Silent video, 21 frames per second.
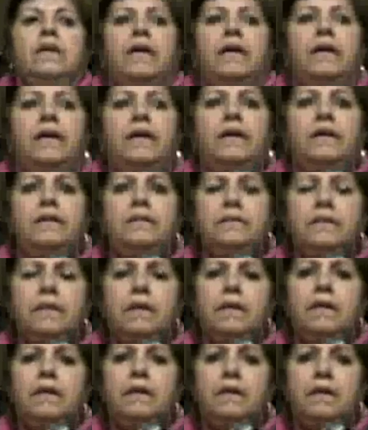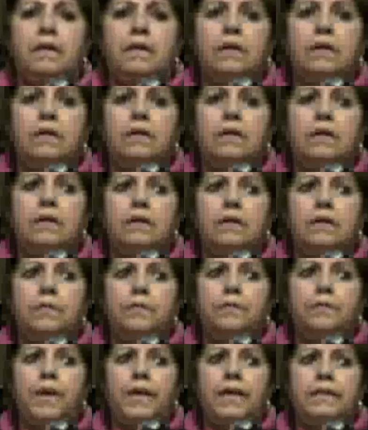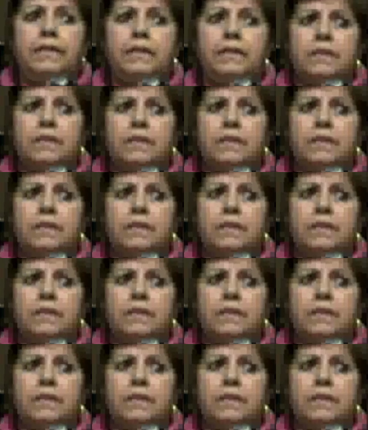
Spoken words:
And but